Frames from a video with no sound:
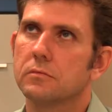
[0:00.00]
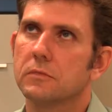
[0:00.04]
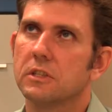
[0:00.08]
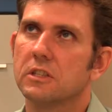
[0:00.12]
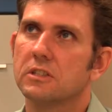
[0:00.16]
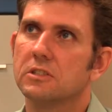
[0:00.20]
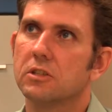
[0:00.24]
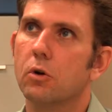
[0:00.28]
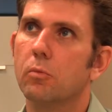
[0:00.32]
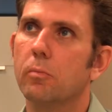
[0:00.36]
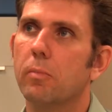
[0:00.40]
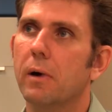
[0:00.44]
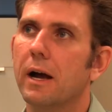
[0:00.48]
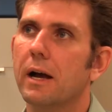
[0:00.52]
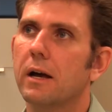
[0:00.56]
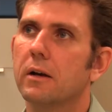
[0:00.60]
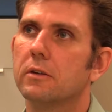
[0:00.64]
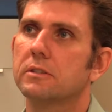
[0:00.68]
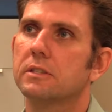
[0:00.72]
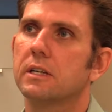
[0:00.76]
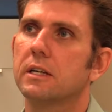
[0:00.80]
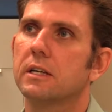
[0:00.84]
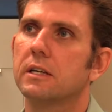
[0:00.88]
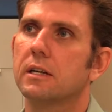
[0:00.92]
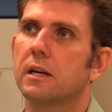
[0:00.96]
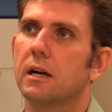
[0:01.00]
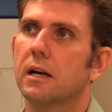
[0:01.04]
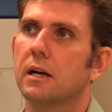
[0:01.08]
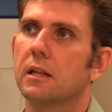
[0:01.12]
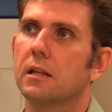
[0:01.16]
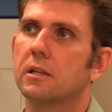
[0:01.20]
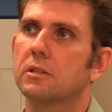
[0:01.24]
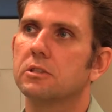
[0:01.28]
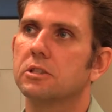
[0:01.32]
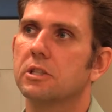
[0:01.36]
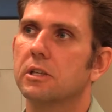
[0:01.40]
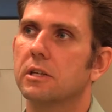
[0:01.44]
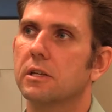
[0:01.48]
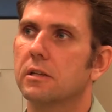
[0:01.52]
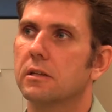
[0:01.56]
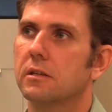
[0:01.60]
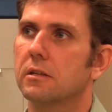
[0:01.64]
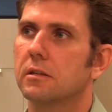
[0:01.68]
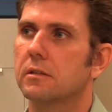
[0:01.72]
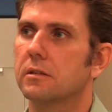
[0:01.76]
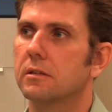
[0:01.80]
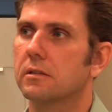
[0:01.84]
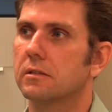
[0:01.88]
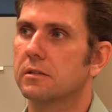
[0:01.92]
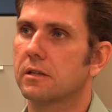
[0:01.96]
So
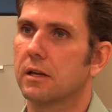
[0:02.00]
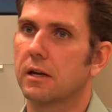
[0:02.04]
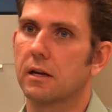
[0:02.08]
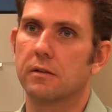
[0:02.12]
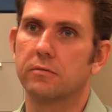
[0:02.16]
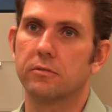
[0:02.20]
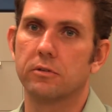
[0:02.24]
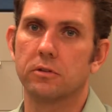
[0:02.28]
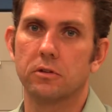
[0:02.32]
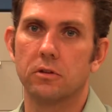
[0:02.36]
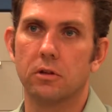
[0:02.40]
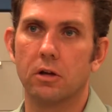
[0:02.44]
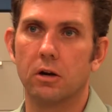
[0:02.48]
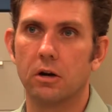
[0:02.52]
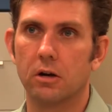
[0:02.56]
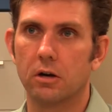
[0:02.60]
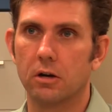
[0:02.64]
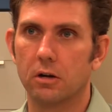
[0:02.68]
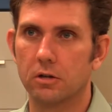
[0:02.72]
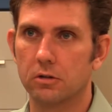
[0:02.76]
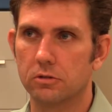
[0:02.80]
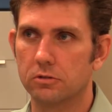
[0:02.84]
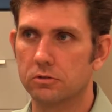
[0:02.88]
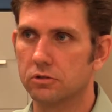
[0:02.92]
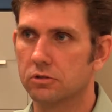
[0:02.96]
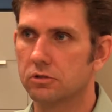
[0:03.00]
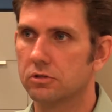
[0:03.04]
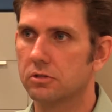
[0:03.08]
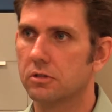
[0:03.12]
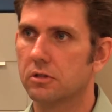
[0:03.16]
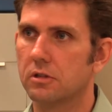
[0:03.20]
biotechnology is kind of a large